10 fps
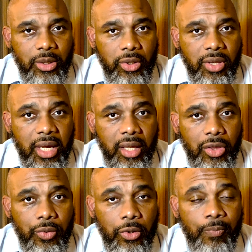that you're thinking
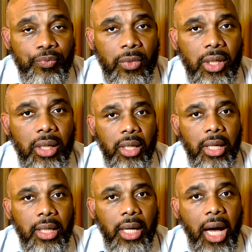through,
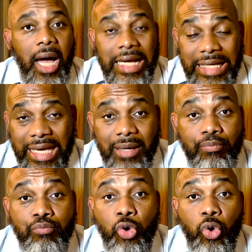uh, get
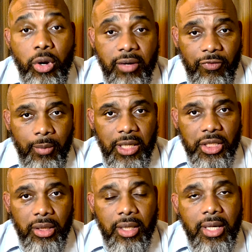more
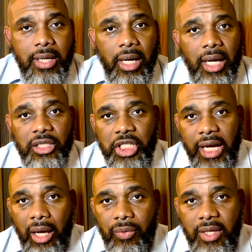information, uh, check
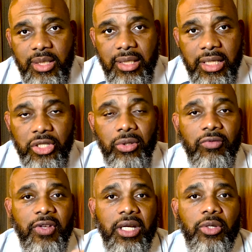out these additional
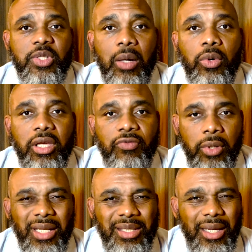videos that will give you
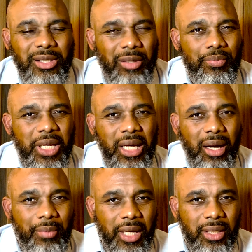insights on
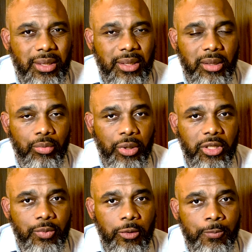becoming an assistant
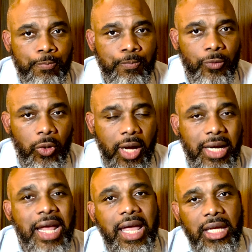principal, right?
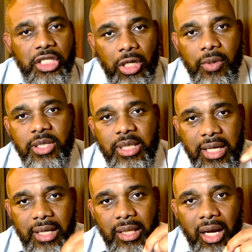And share with us
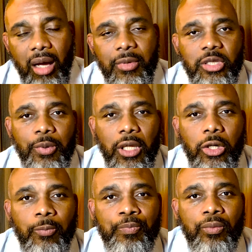again in the comments
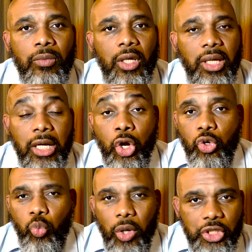below, again,
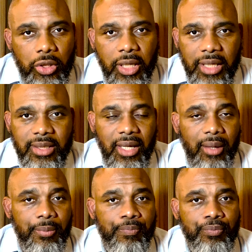what's your next
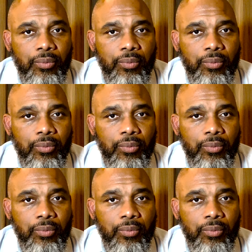step?